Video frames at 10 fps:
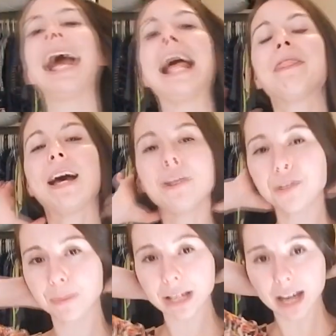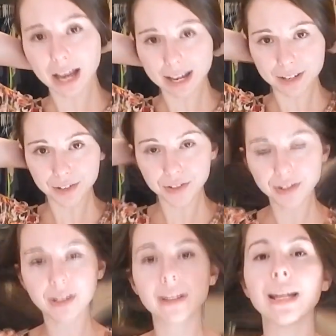and that is
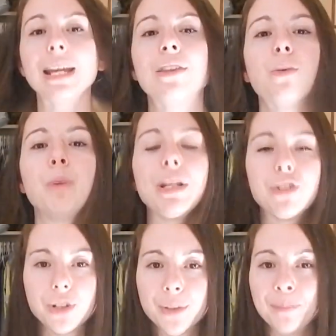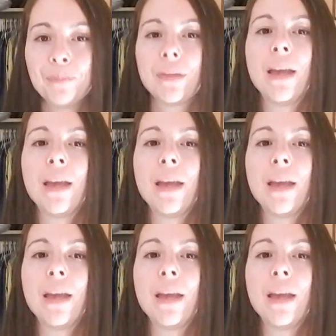because in the winter